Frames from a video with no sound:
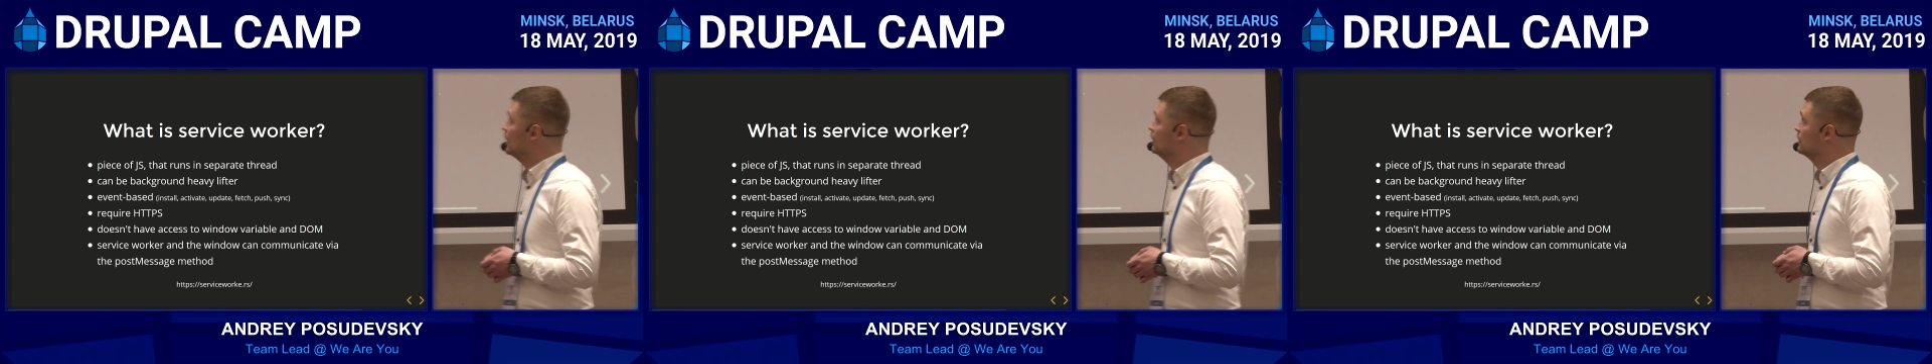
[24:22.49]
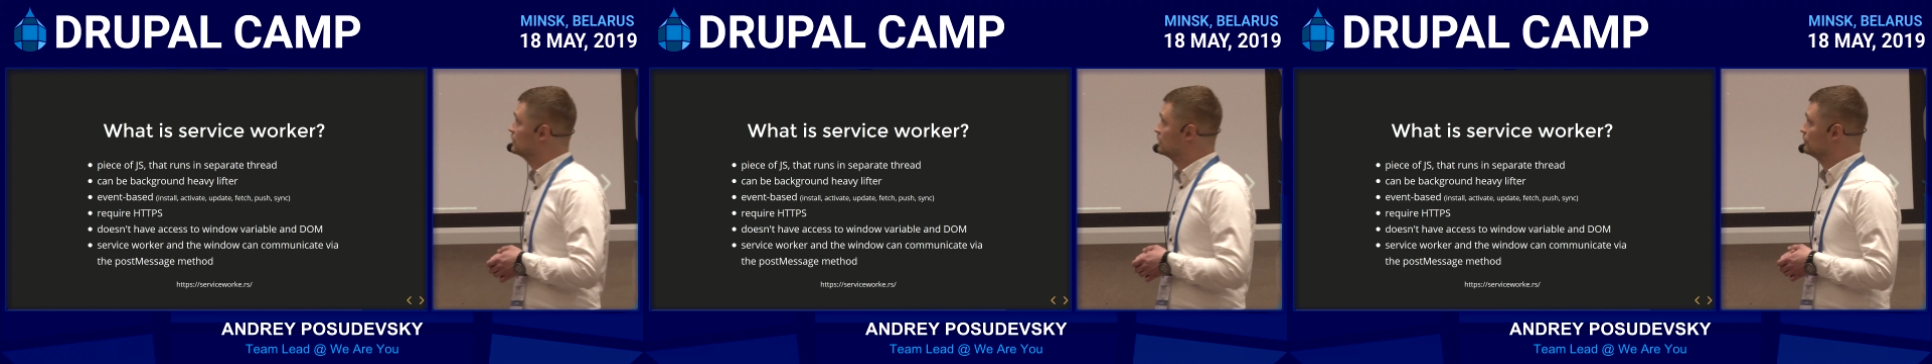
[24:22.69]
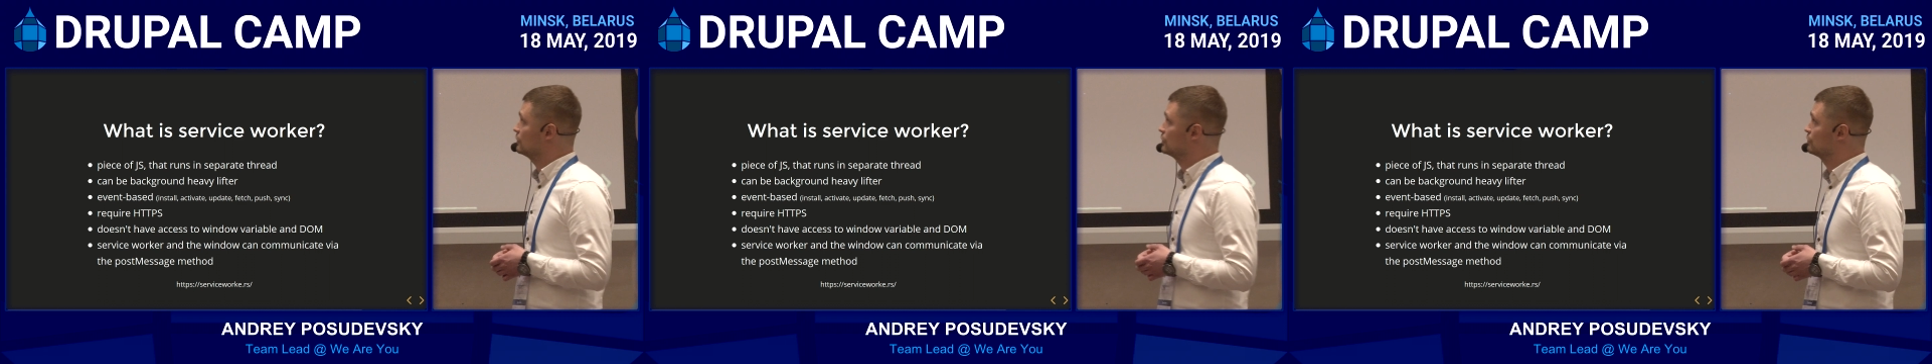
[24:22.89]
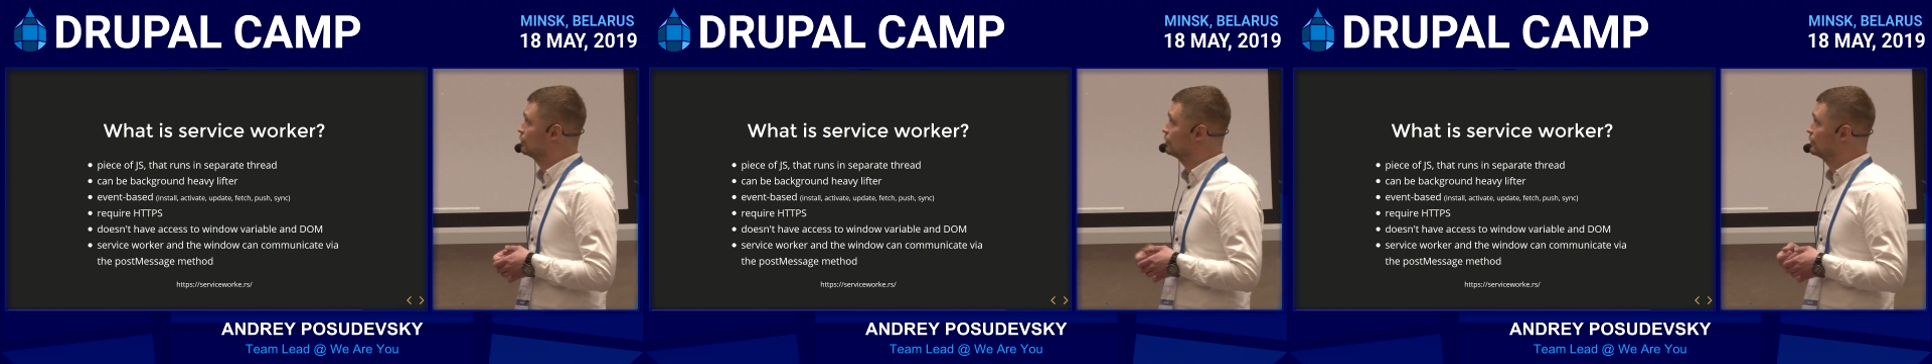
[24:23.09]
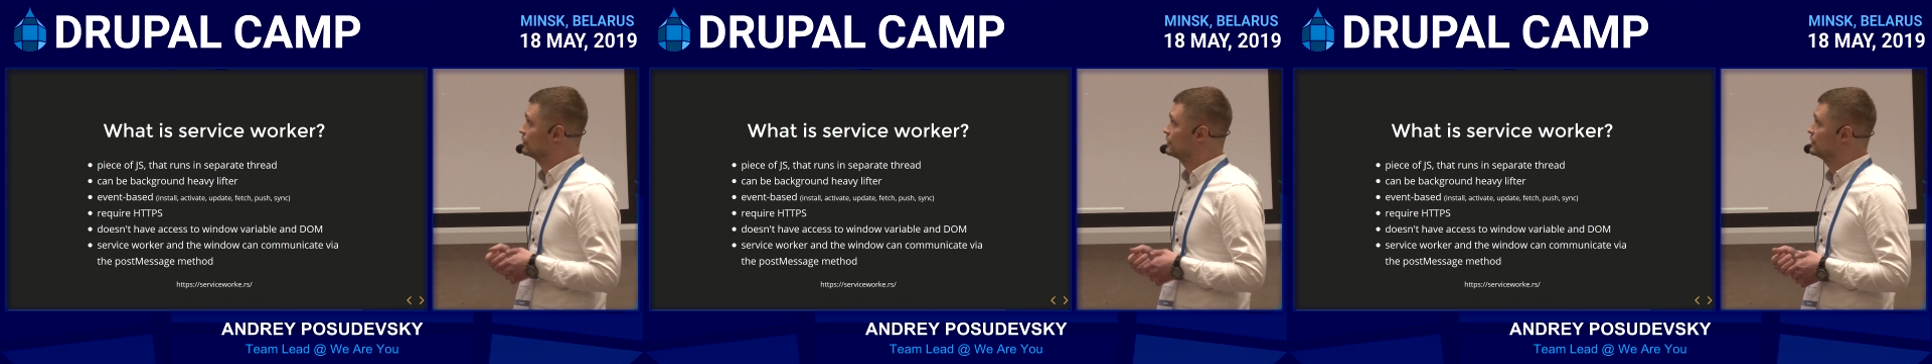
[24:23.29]
Uh, service
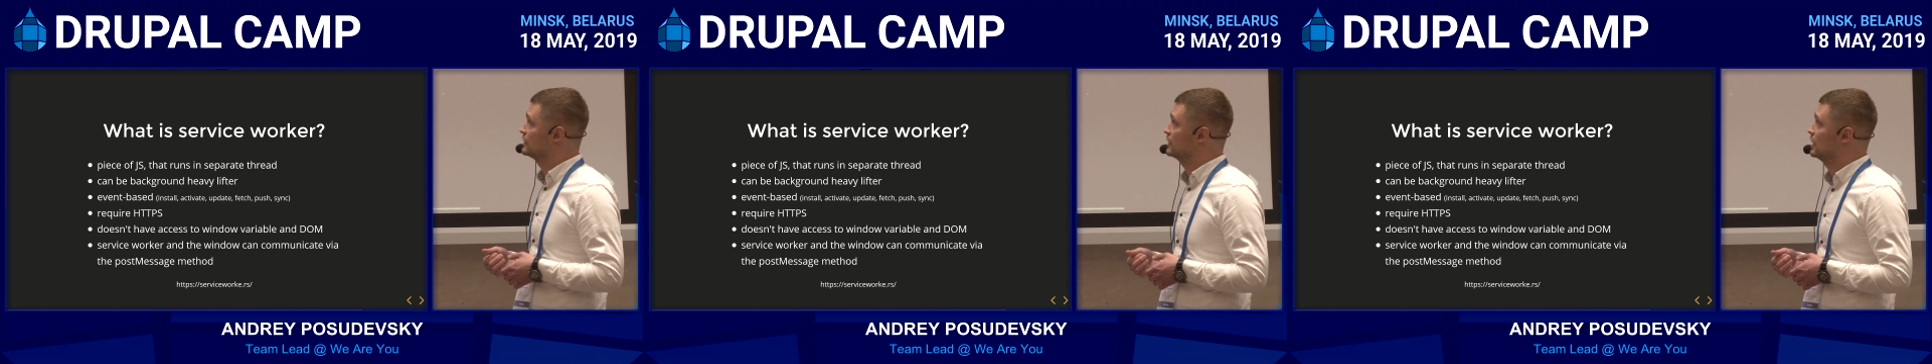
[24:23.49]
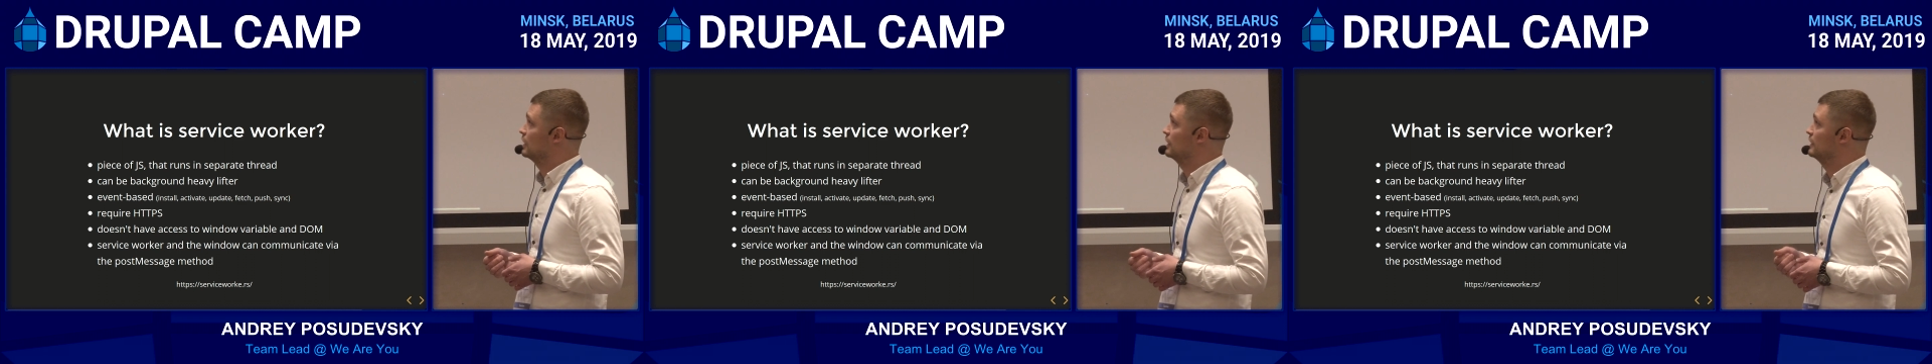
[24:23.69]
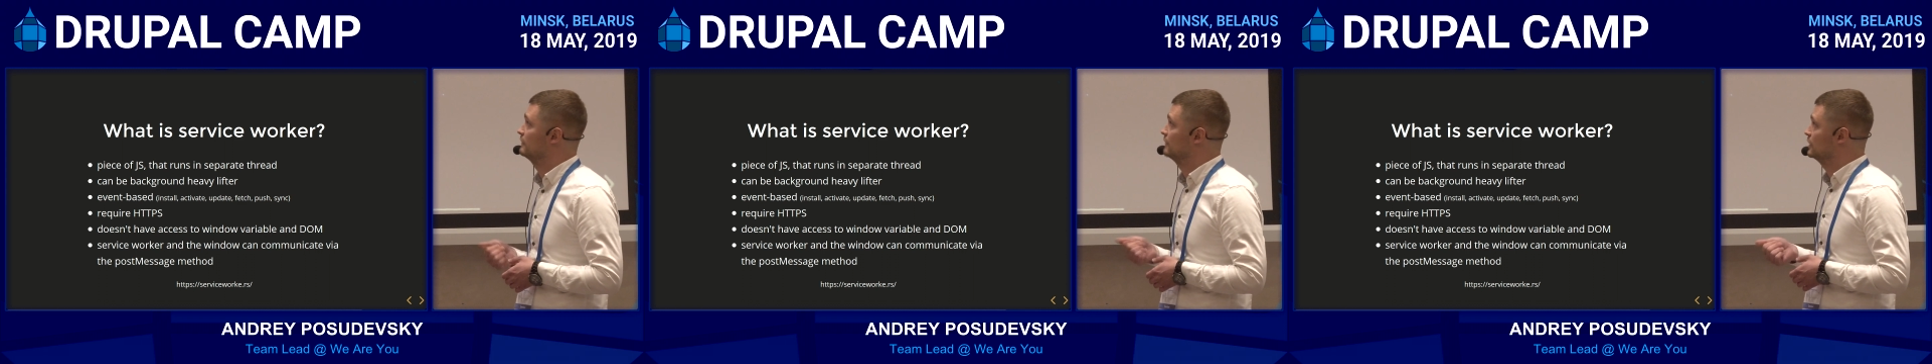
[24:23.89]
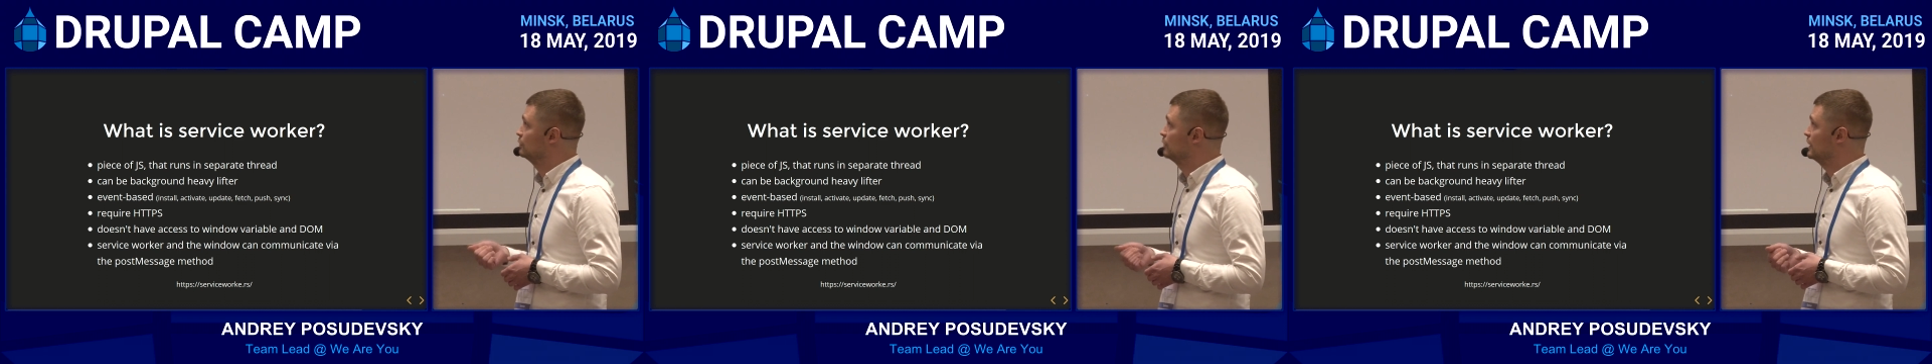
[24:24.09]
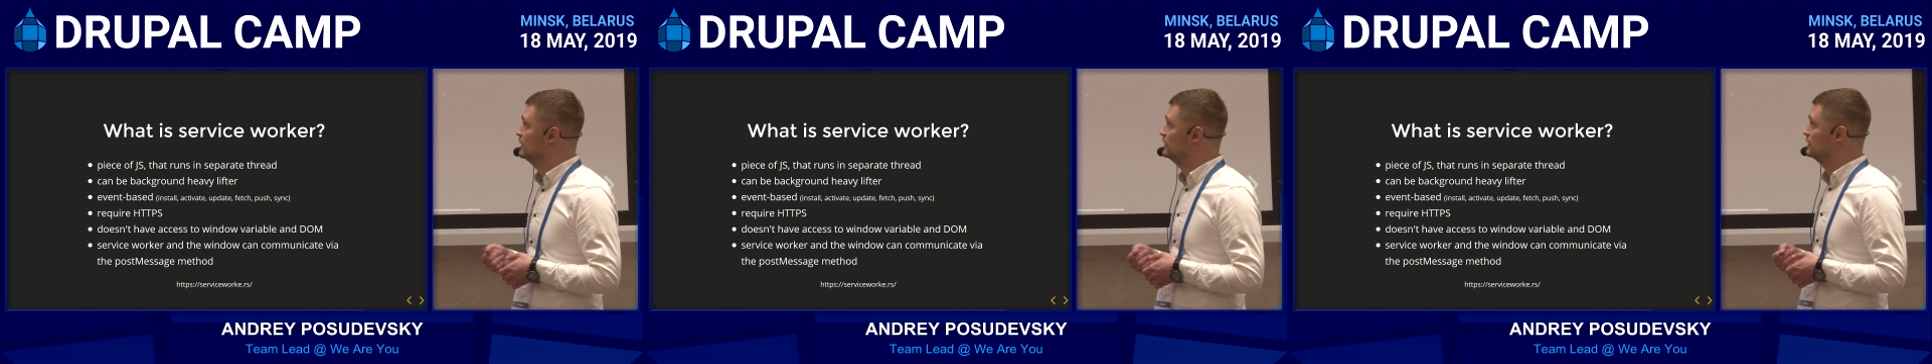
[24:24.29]
workers are
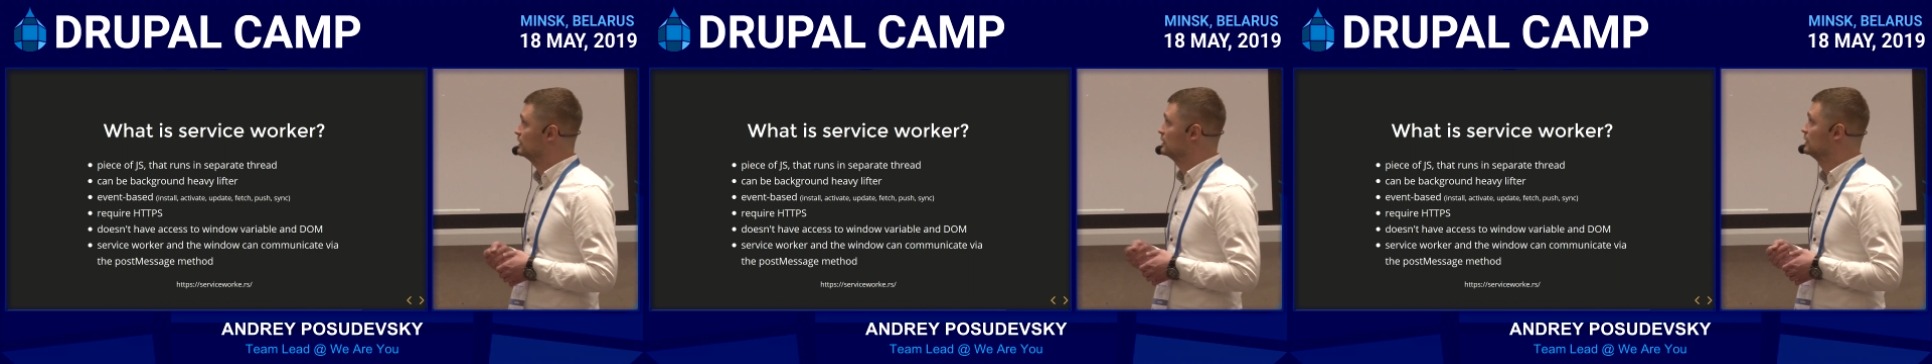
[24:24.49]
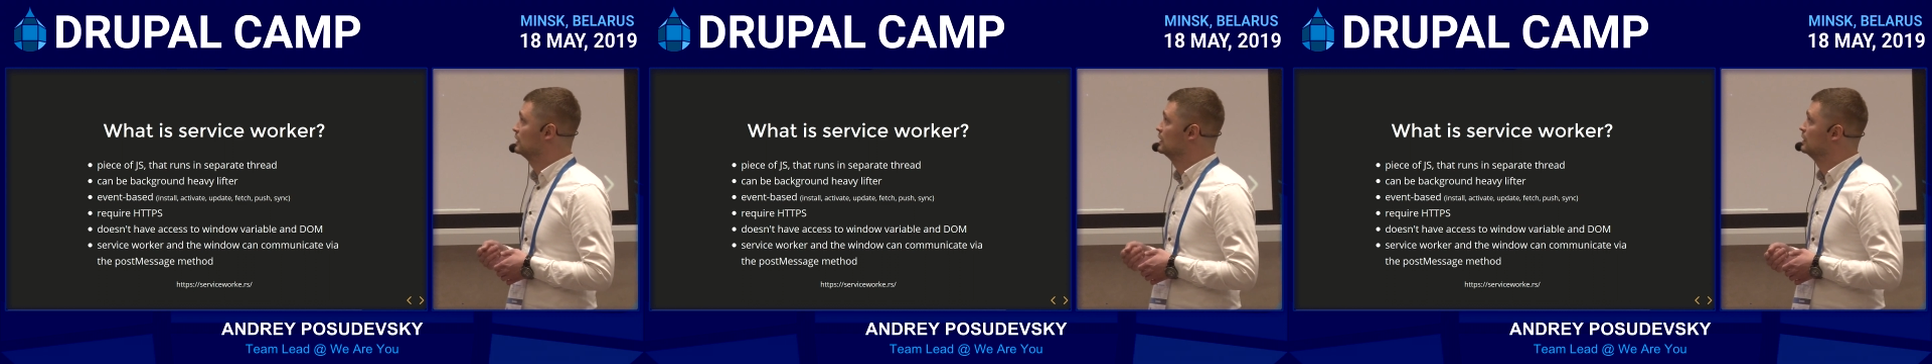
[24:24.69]
event based.